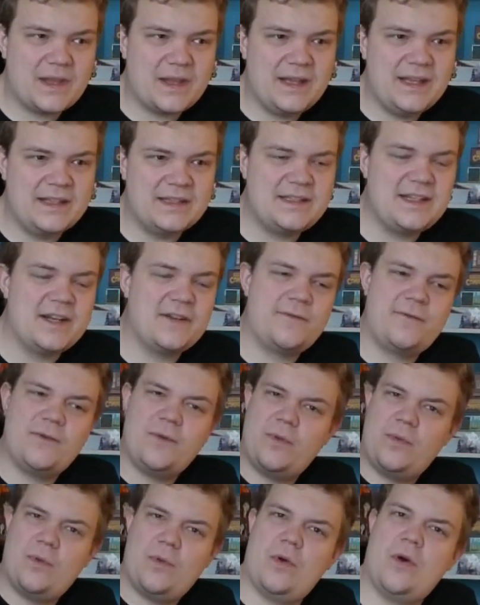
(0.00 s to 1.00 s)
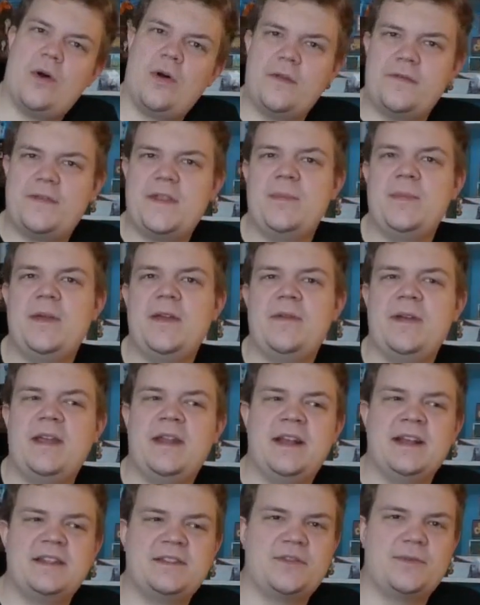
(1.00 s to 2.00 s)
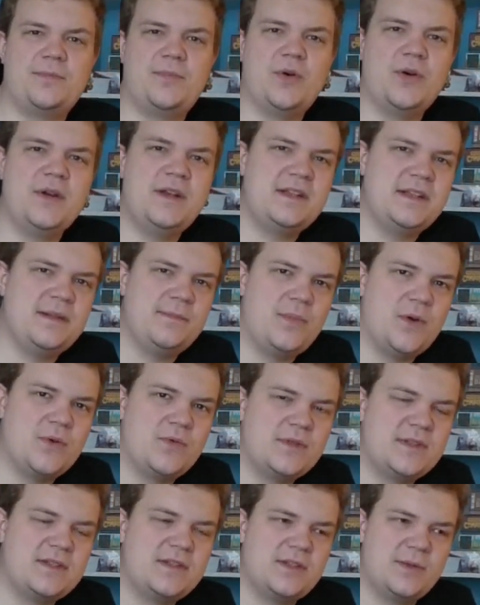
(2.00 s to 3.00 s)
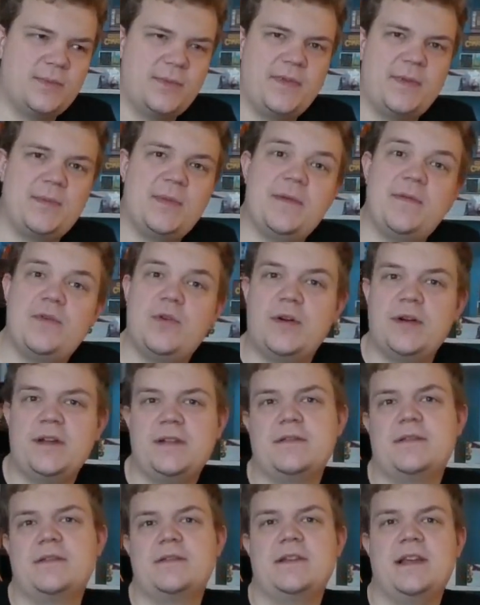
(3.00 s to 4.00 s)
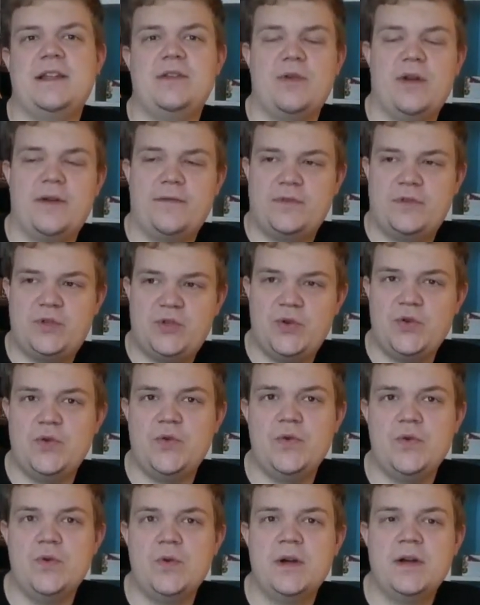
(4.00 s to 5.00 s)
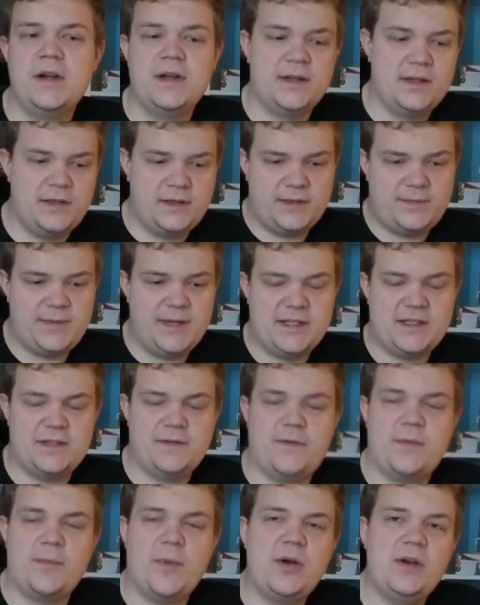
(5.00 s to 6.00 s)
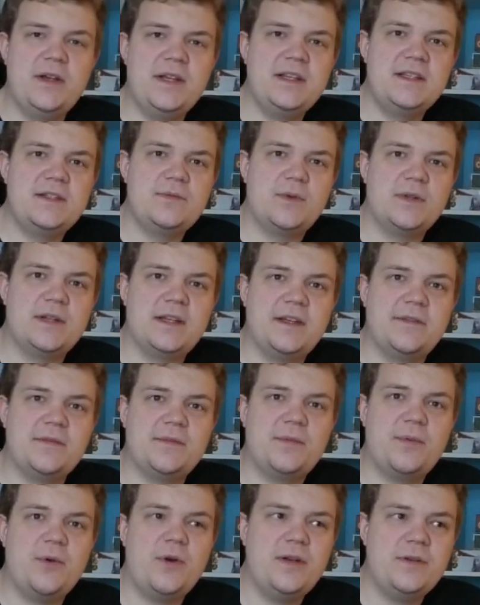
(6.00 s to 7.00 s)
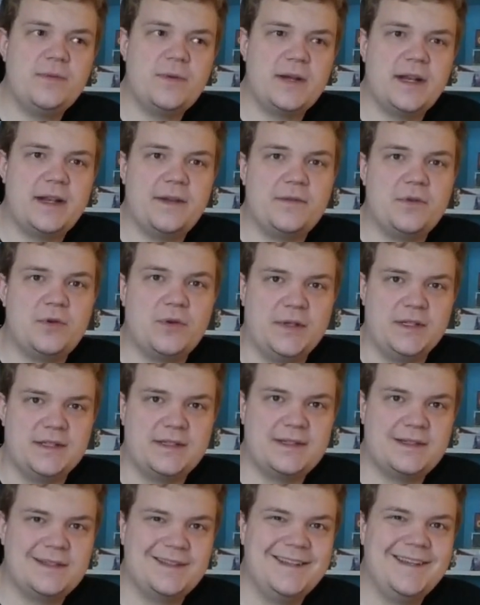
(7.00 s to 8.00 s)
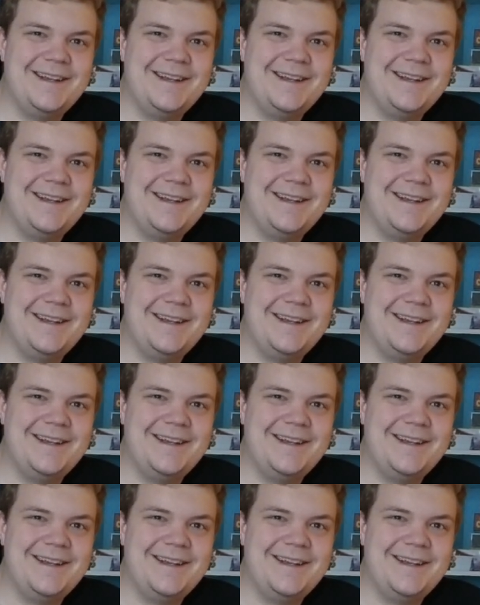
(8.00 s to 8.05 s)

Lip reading: Instead of all of them giving an extra point in bonus, some of them give coins, and you have 2 spaces for monkeys, one that gives point, one that gives coins.